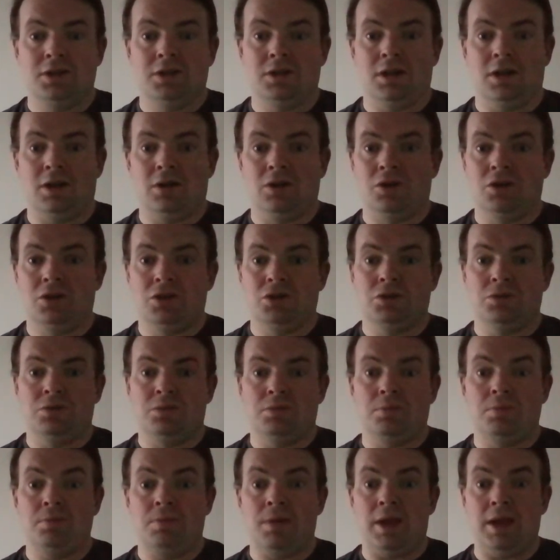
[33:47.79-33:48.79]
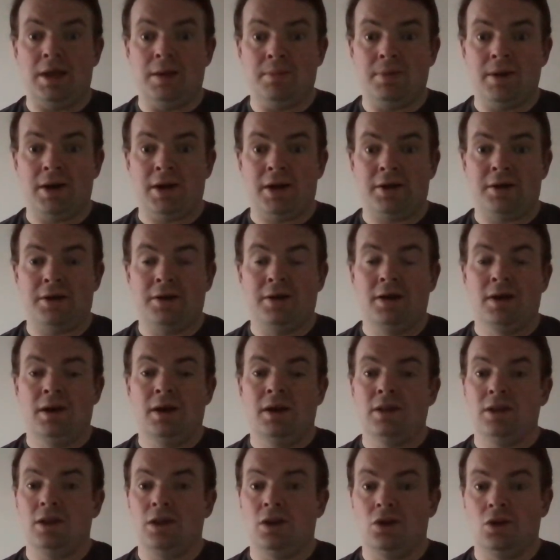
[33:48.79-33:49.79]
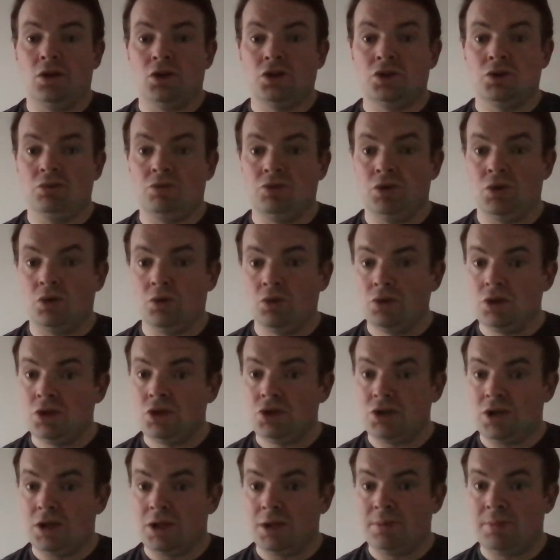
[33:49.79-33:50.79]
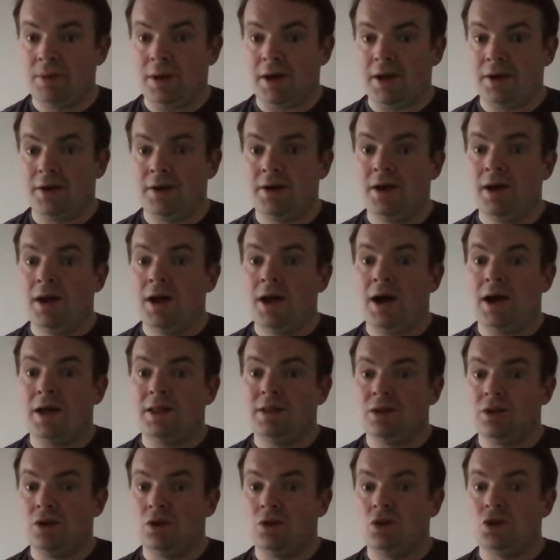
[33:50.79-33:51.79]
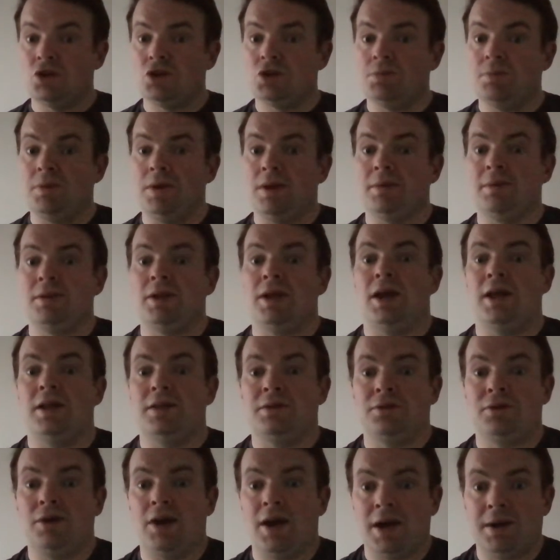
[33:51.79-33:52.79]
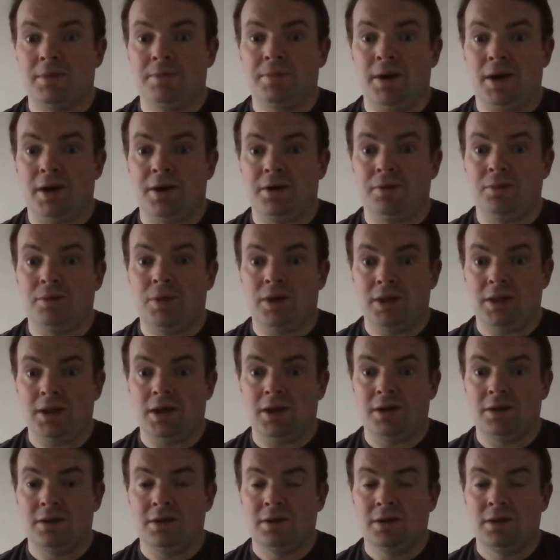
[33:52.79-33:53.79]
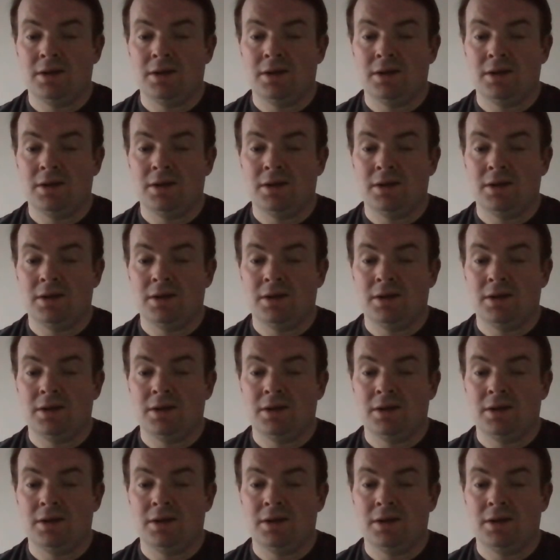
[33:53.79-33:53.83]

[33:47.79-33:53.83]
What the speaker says: They'll also be better. They'll also know the drill better, and they'll also be able to interact better with you.